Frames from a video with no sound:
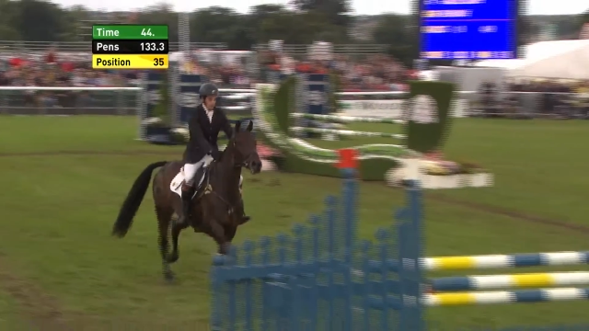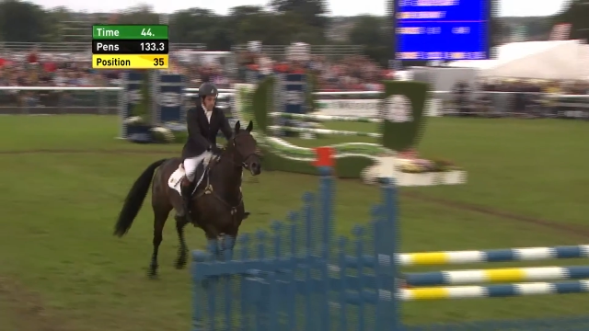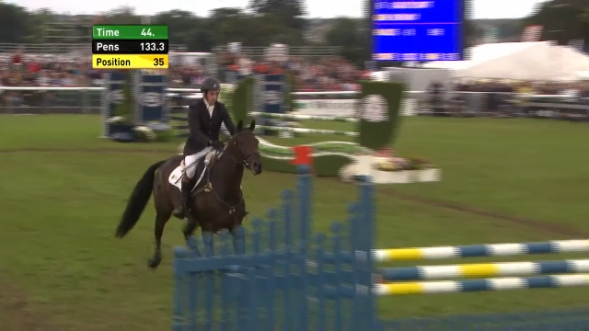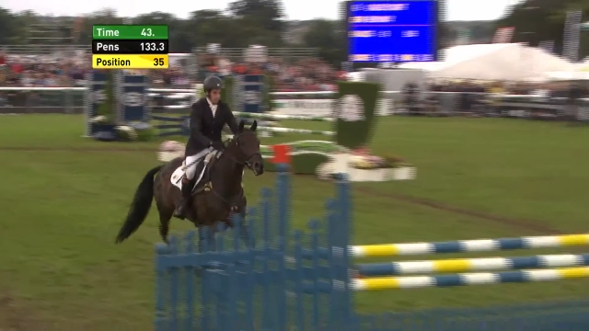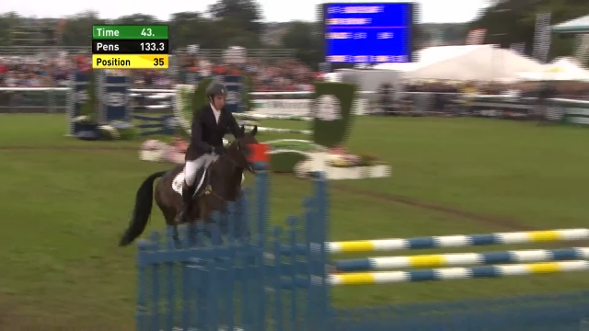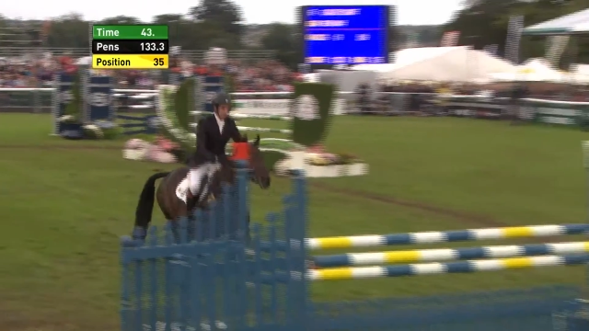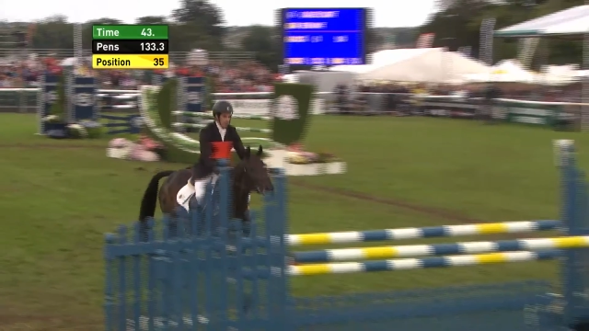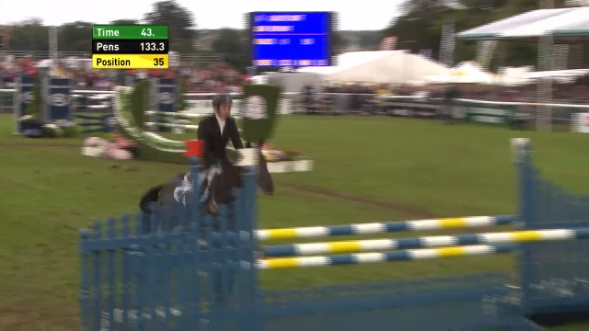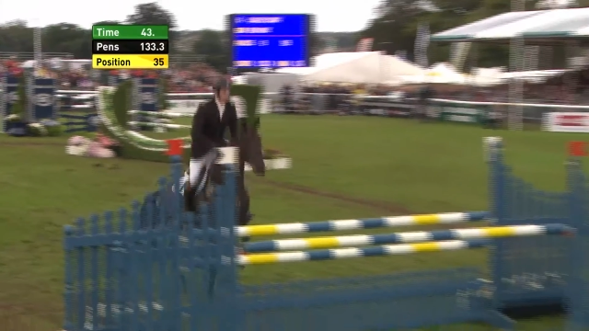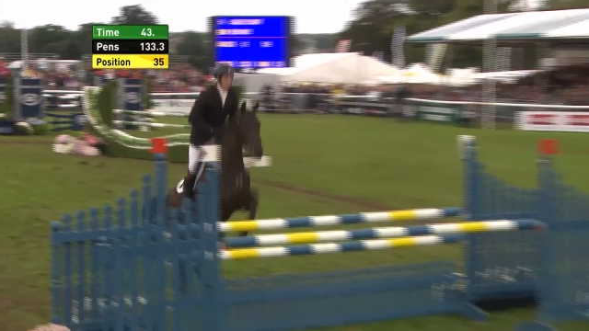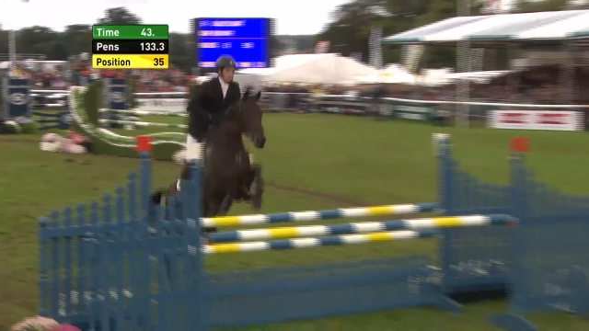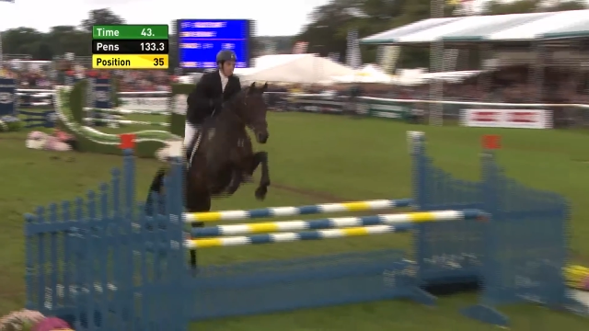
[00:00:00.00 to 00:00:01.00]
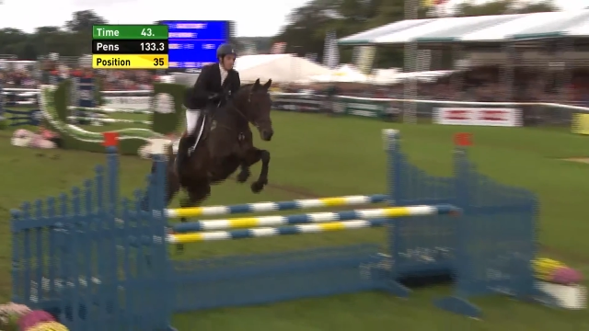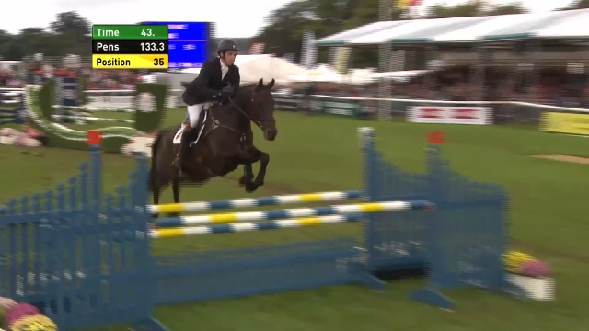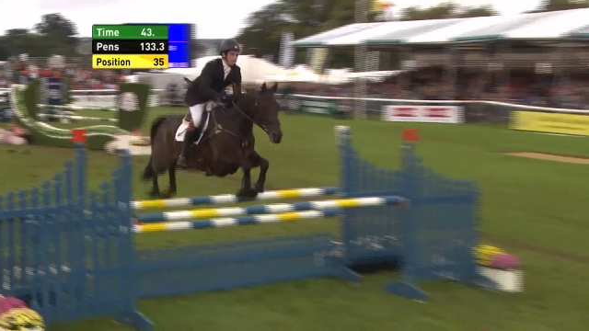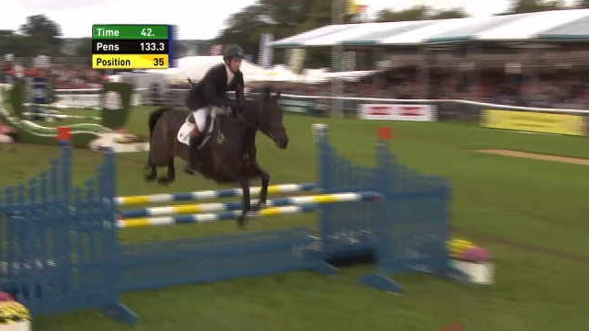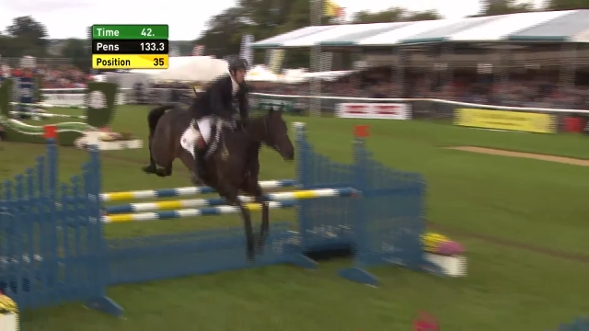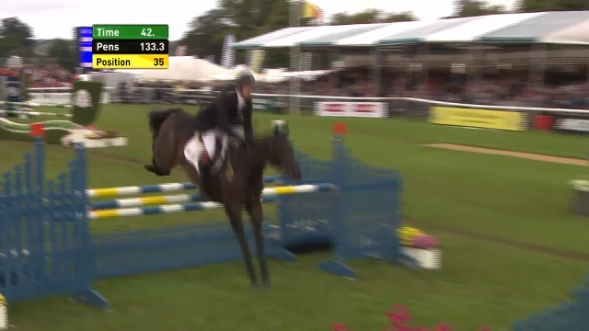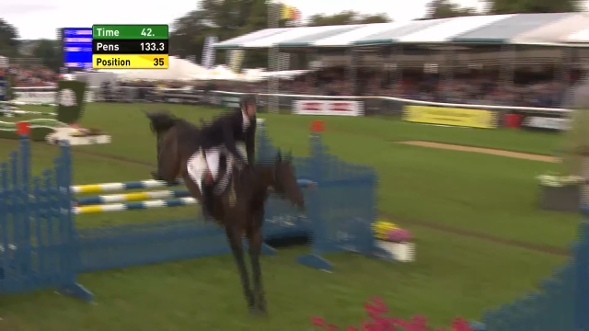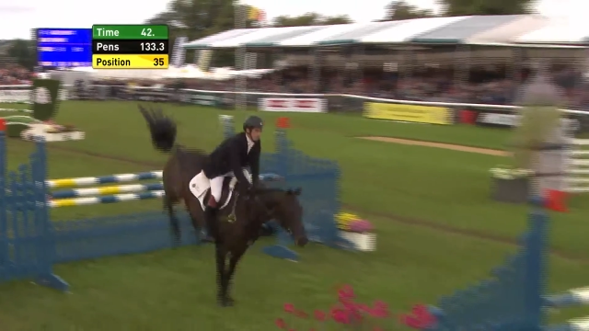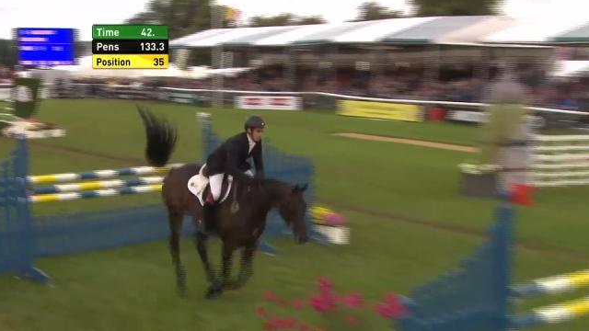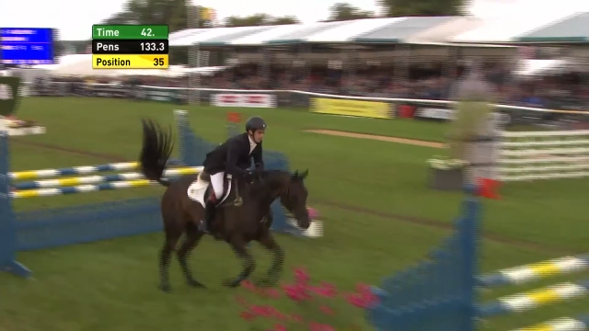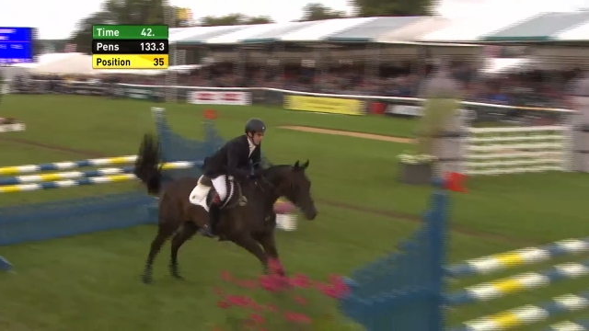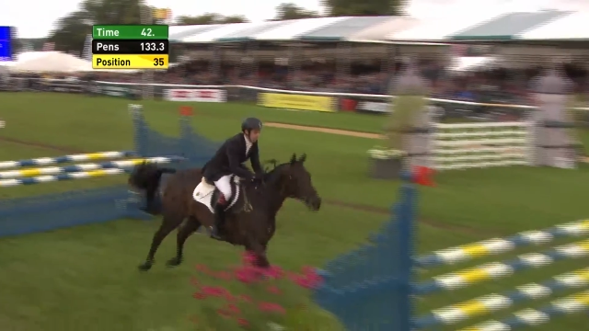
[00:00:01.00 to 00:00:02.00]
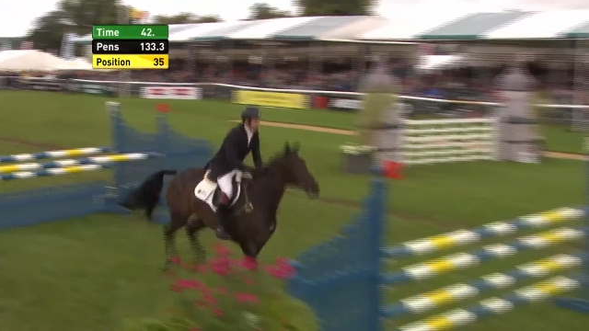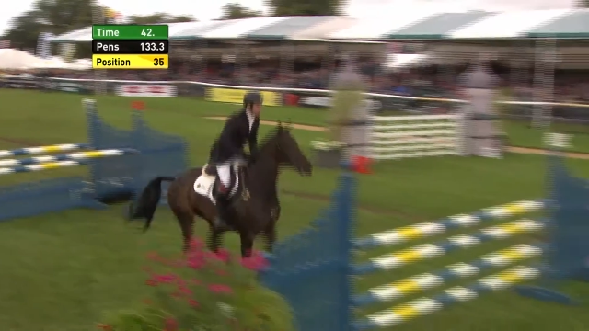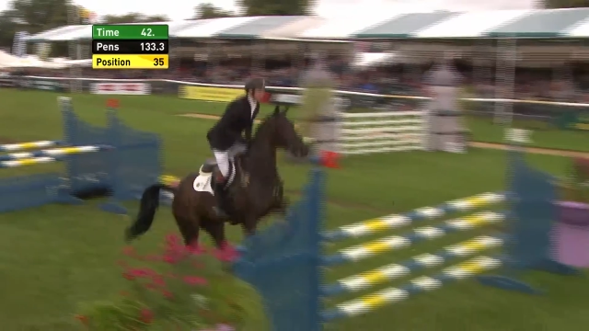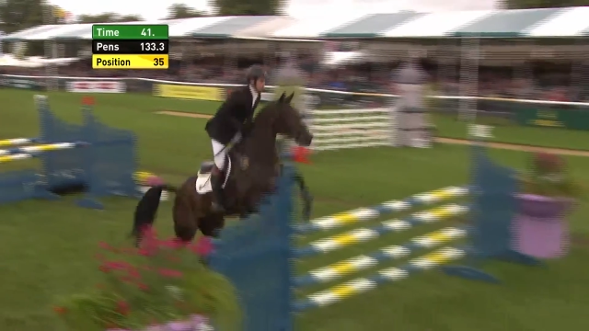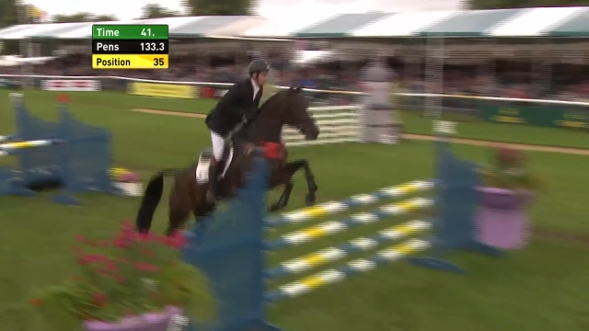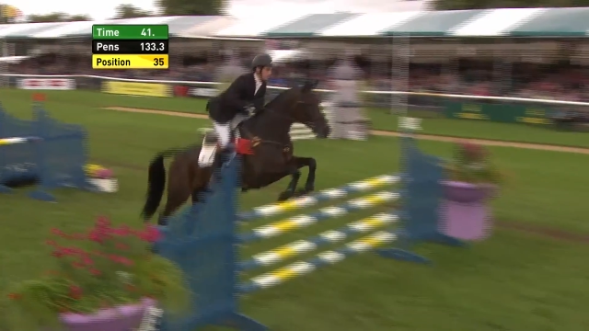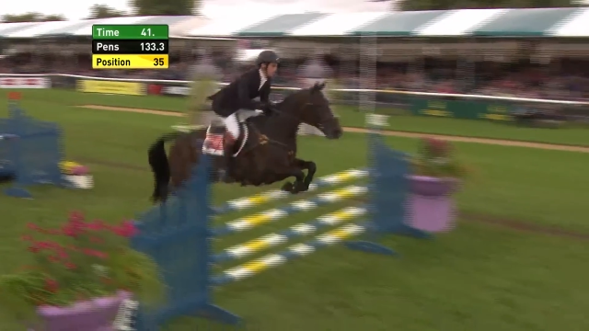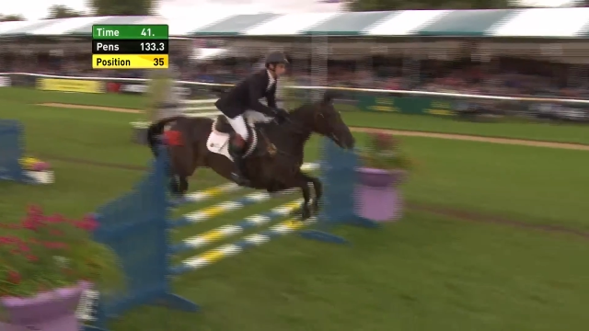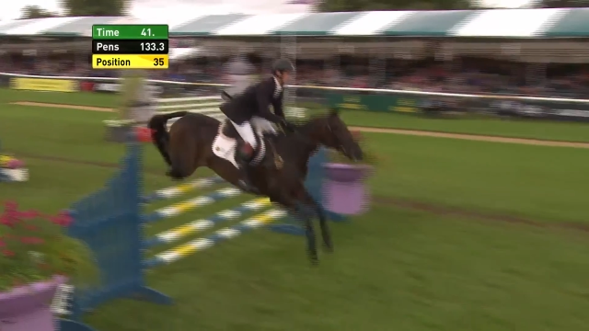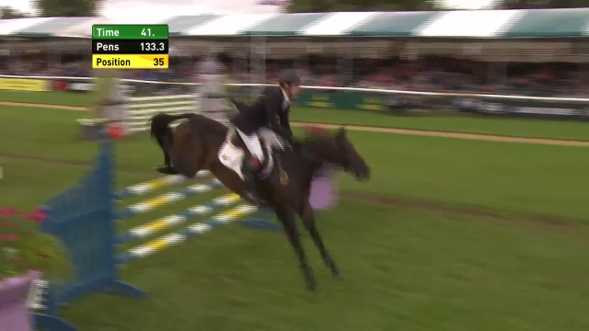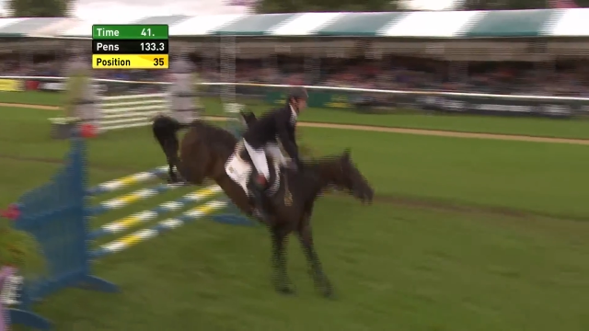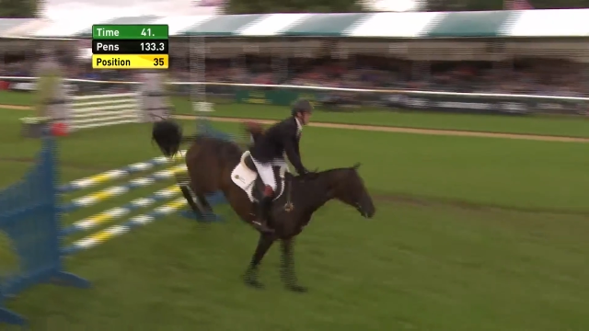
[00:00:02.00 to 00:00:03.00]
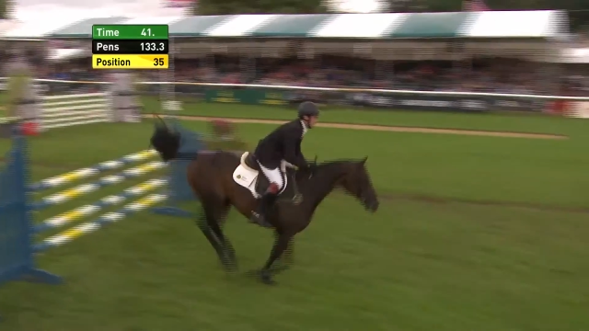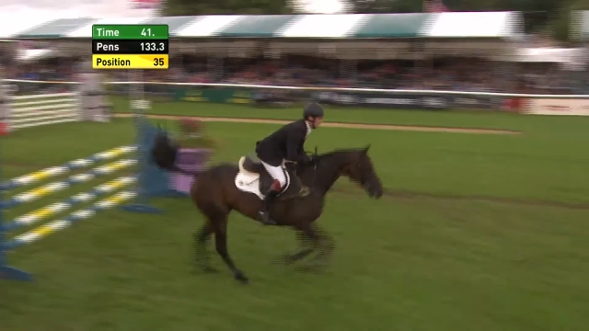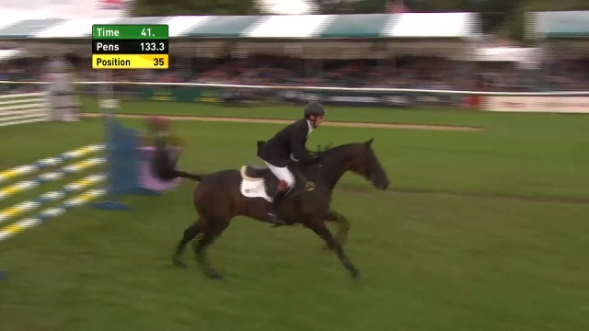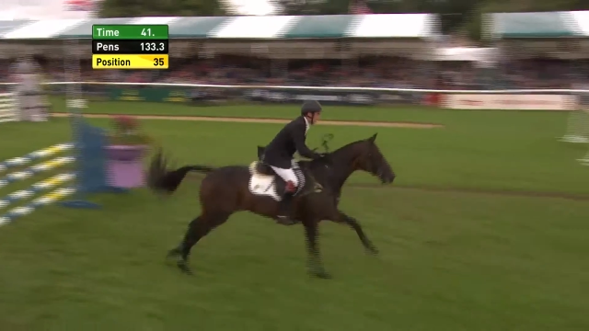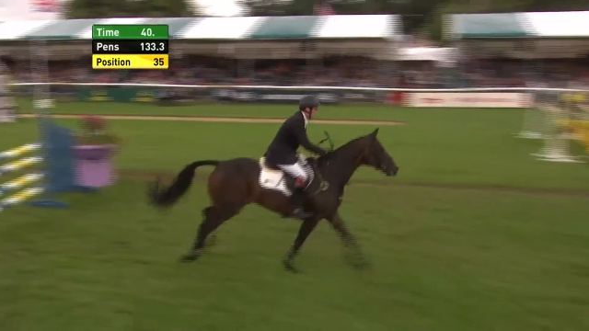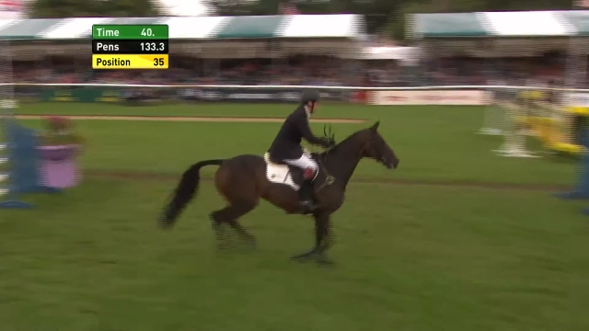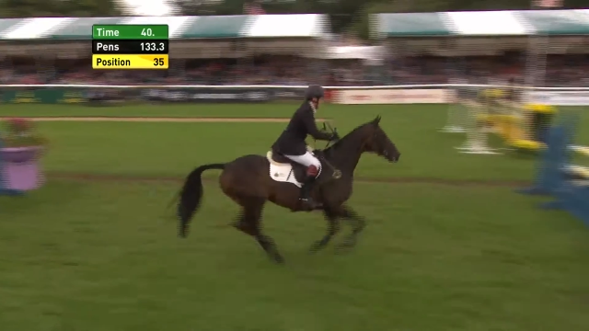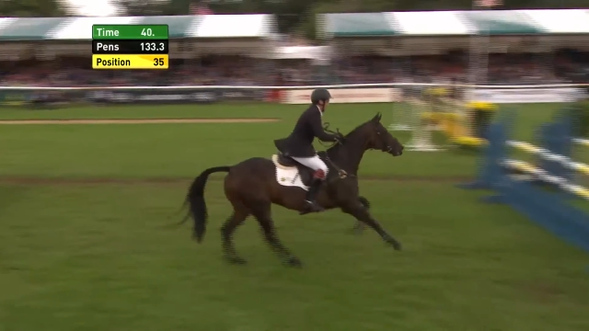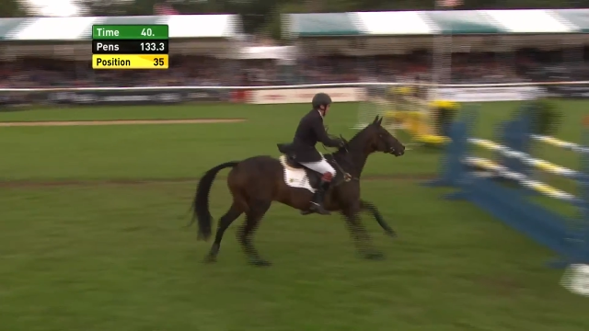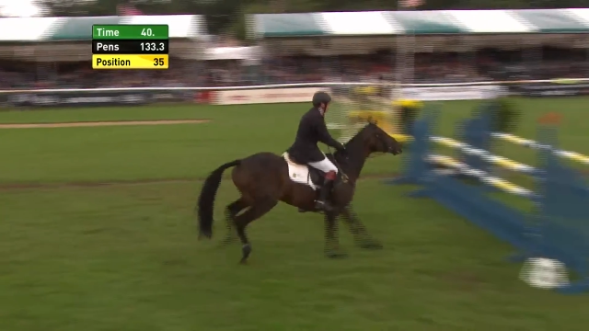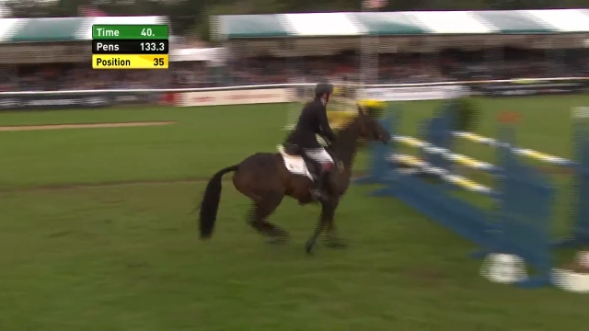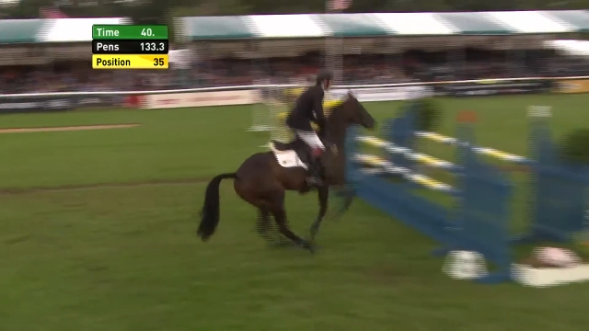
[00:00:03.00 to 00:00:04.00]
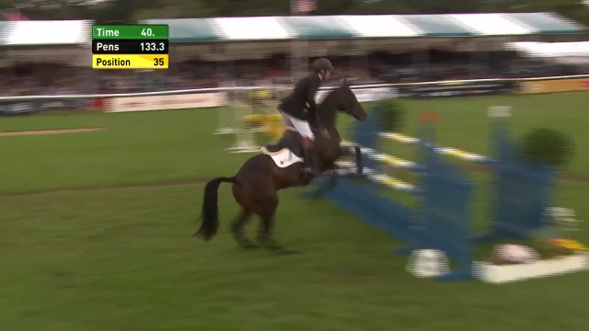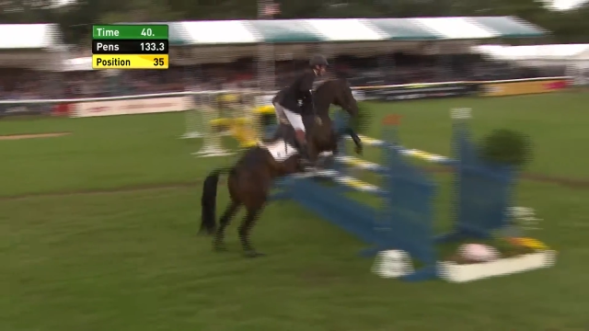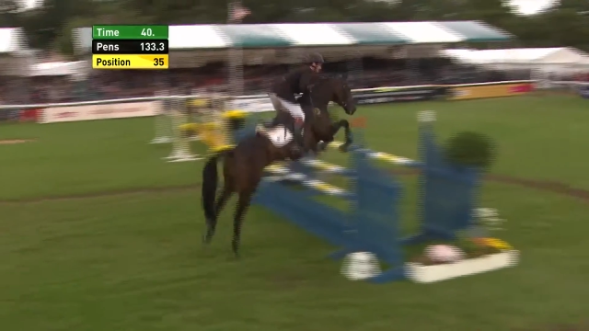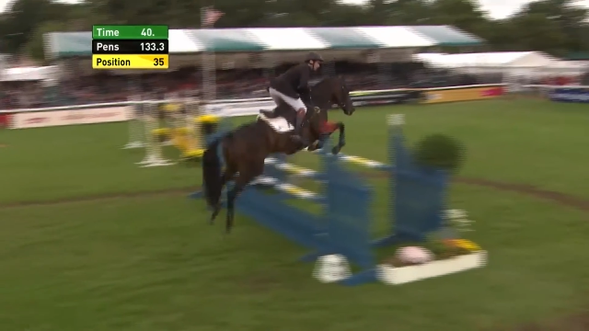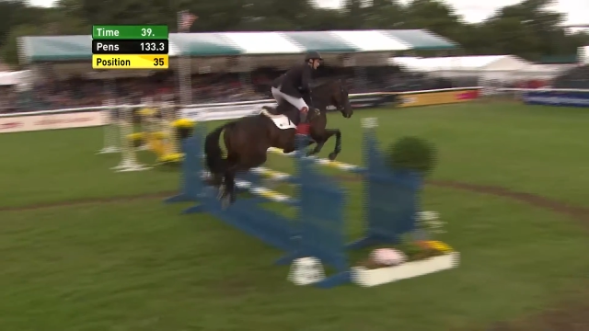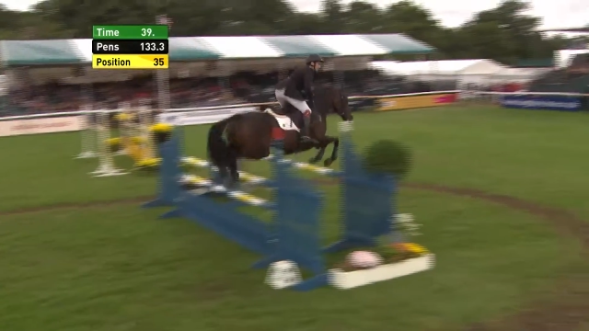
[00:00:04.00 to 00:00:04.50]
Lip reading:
[unreadable: no face in view]